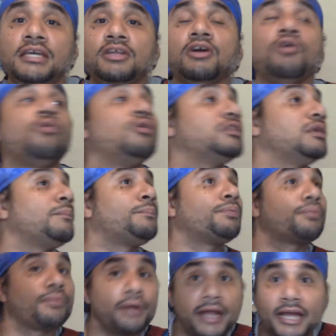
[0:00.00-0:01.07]
or the
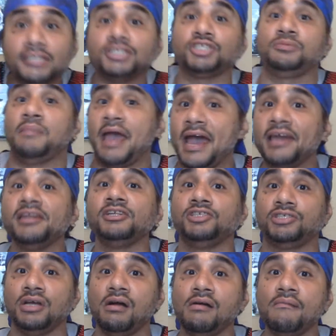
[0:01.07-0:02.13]
branch
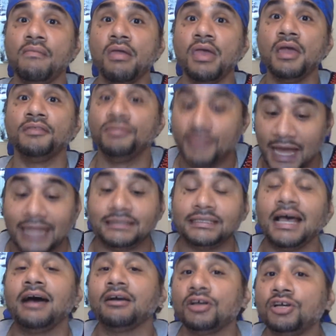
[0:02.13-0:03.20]
manager. That's
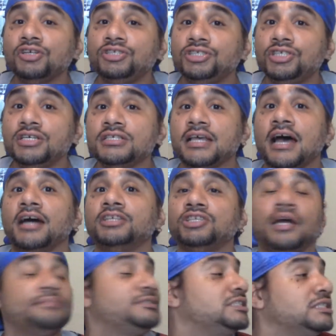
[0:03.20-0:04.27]
how good she is at her
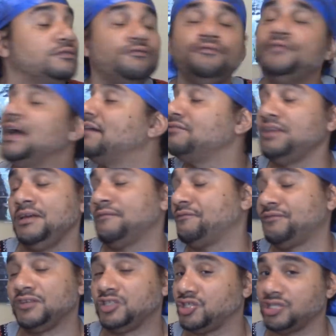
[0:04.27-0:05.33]
job. She's very
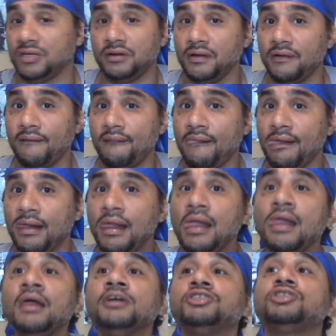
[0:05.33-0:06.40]
efficient.
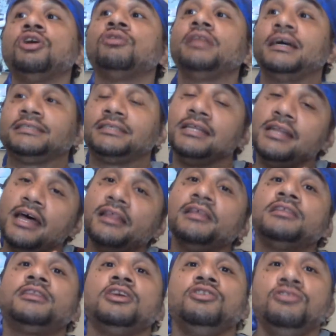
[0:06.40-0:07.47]
So that's
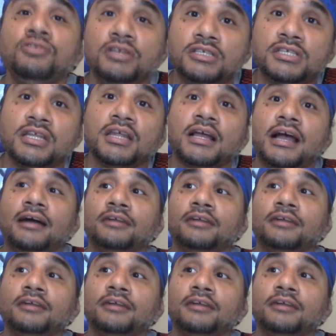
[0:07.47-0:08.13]
another thing you need to look out